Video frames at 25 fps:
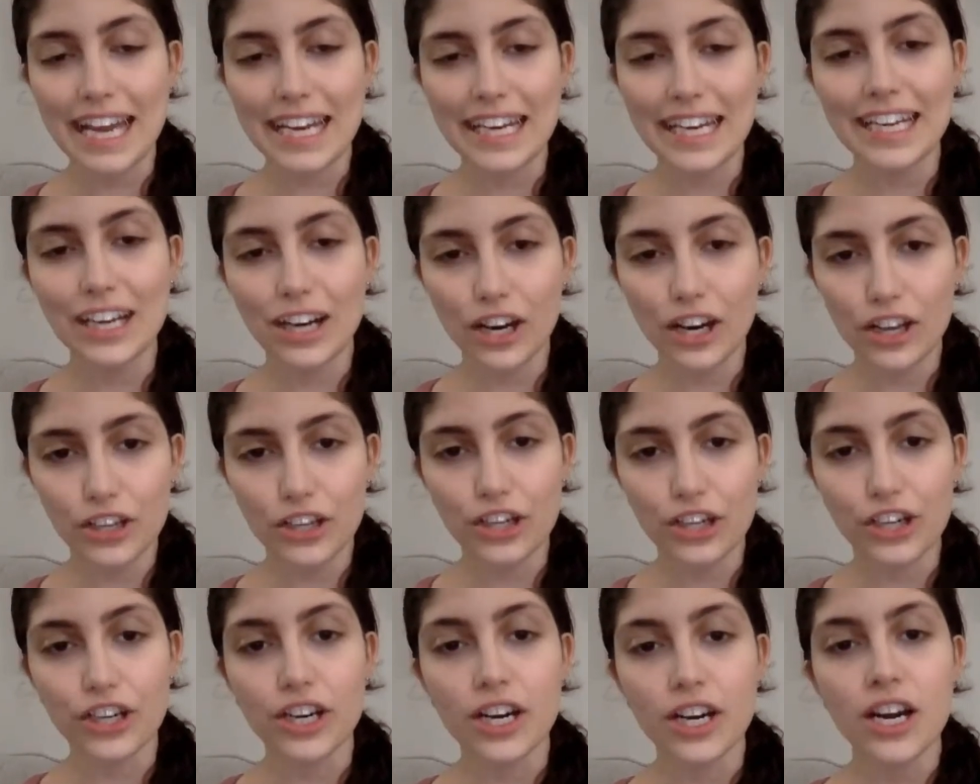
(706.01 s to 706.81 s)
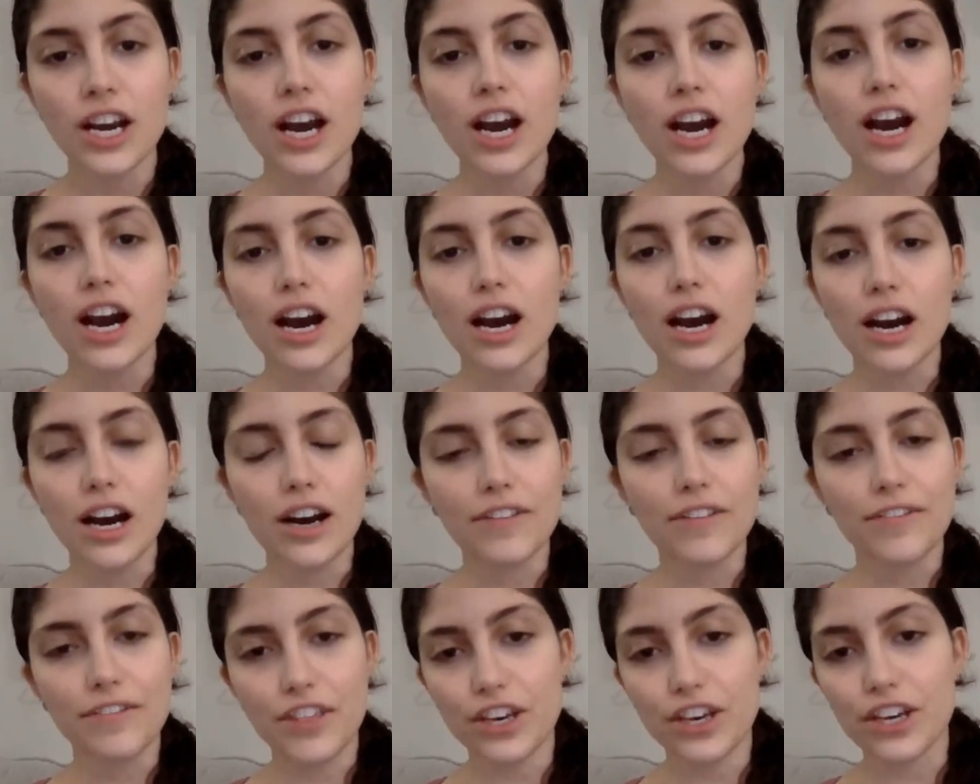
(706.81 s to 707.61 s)
any other
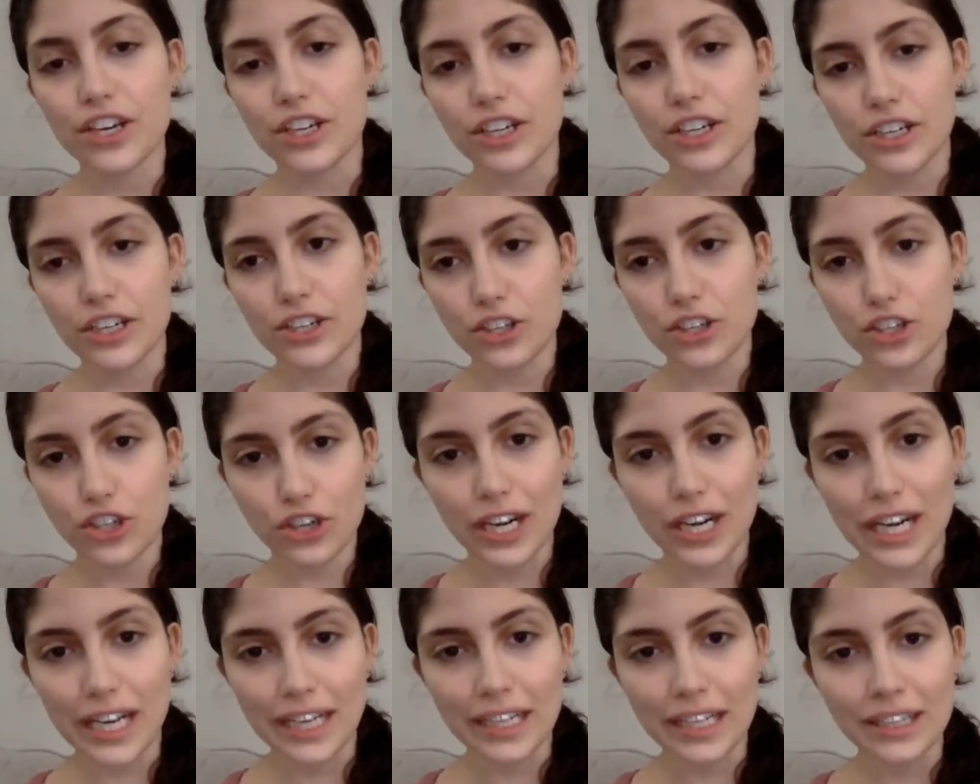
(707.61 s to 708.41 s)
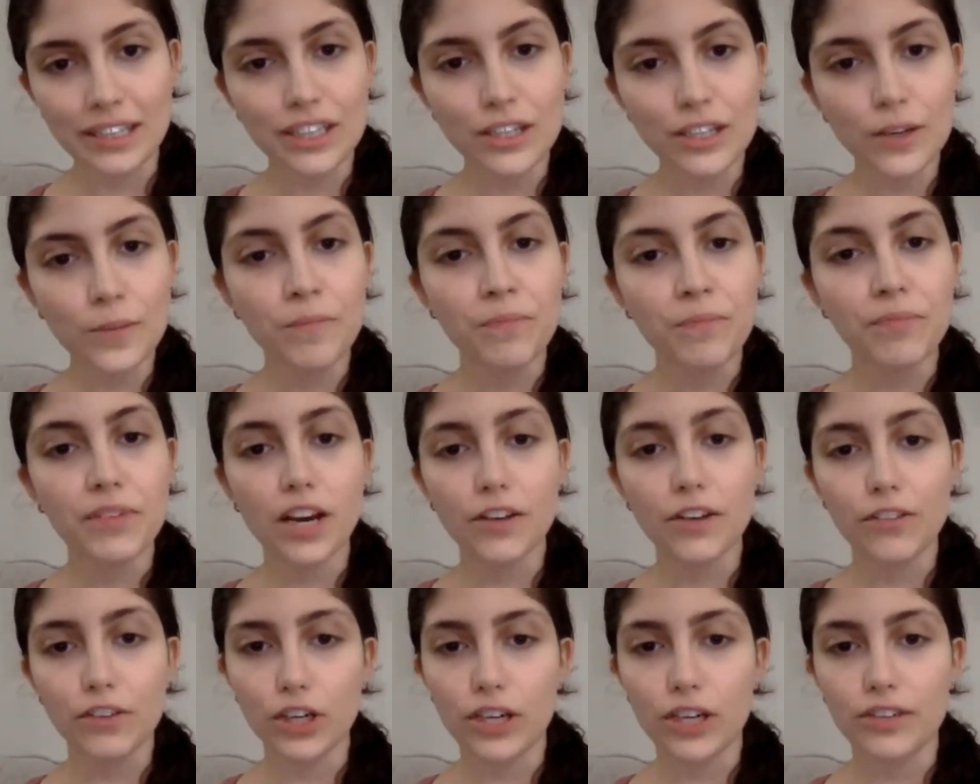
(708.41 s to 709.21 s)
of the strains
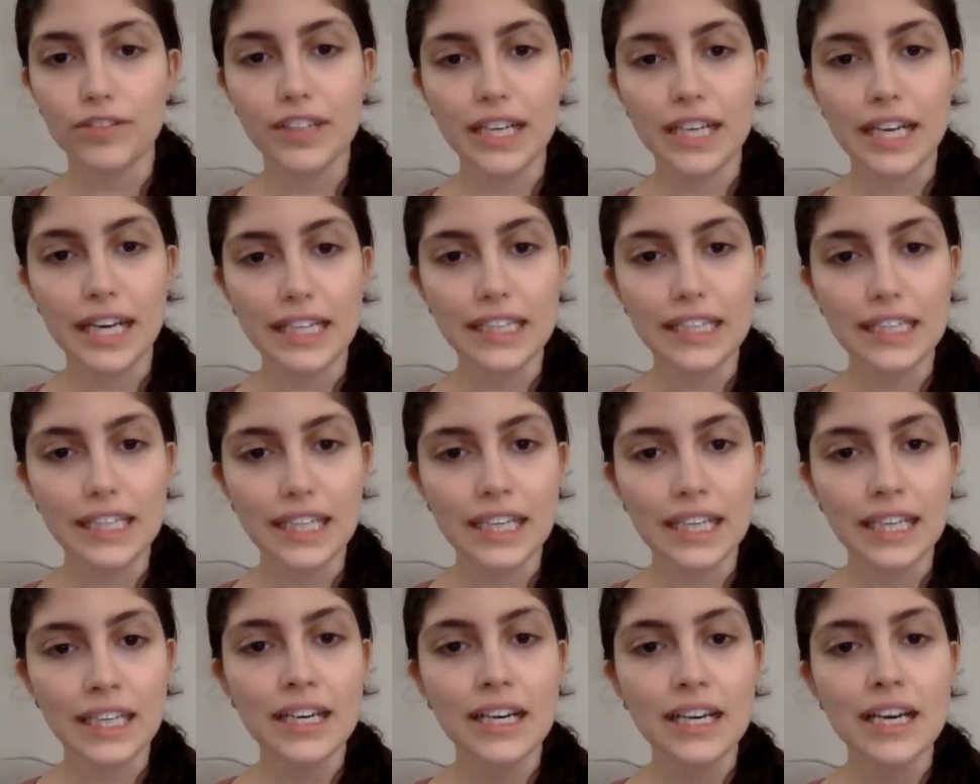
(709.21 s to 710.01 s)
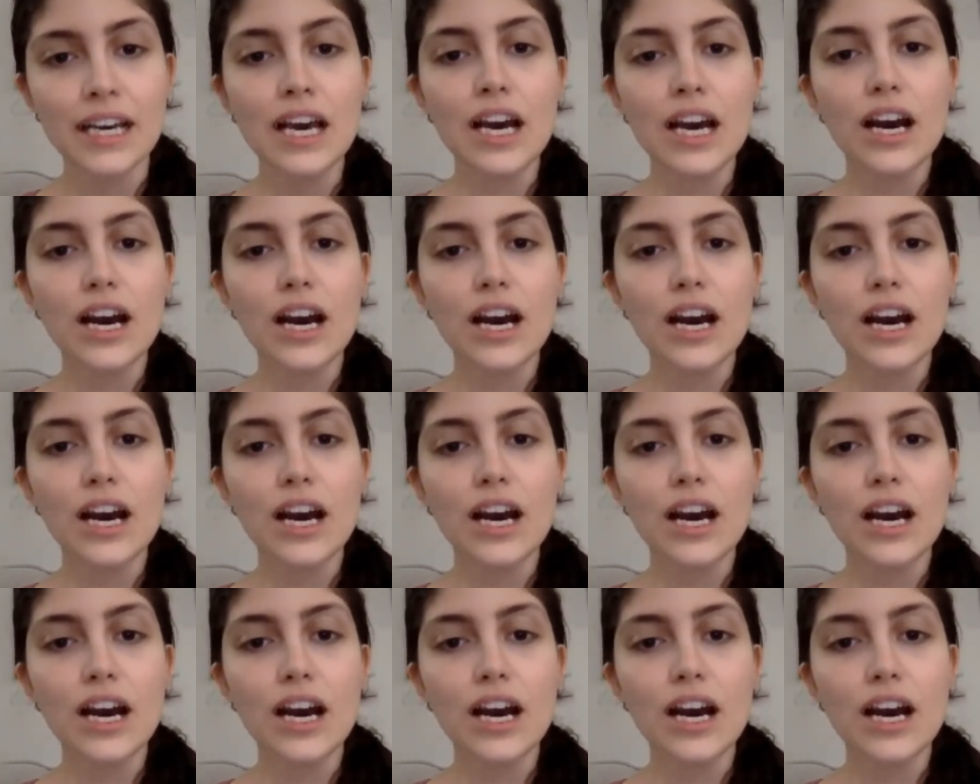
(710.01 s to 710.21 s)
of COVID-19,